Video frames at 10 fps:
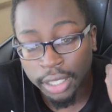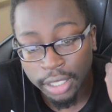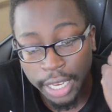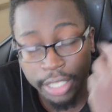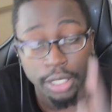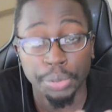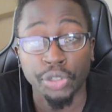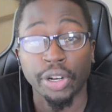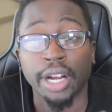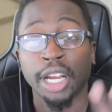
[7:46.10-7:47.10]
and
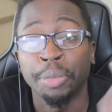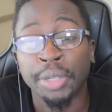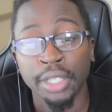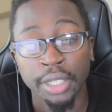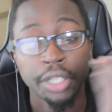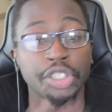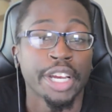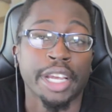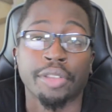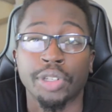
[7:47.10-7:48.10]
subscribe and
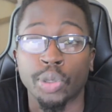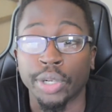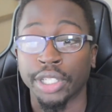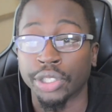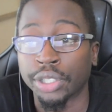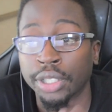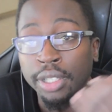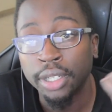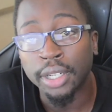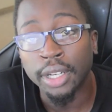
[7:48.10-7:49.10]
check out the Twitch.
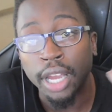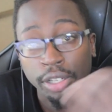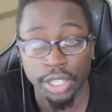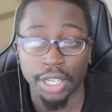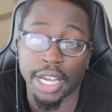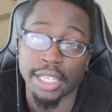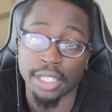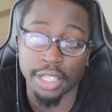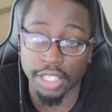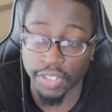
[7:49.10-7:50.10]
I'll see you guys in
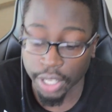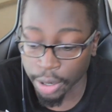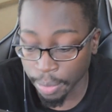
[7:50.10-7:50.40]
the next video.